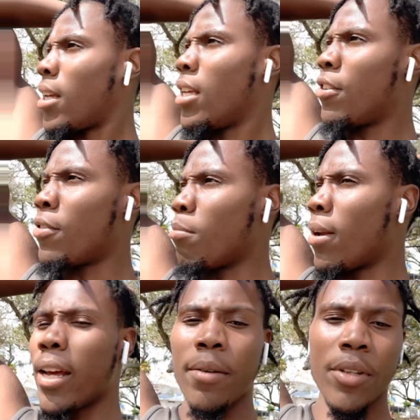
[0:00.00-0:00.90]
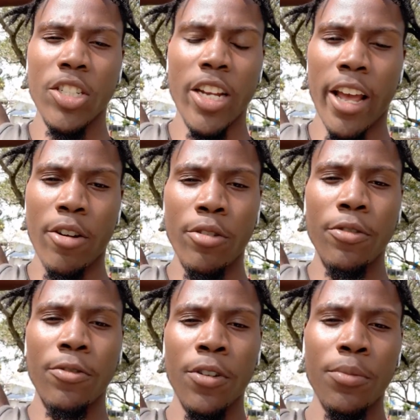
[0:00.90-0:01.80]
even blame the shadow. You
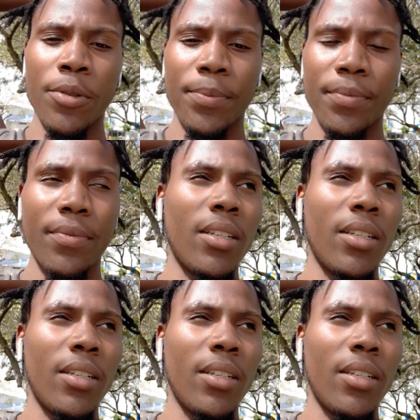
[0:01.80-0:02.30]
feel me?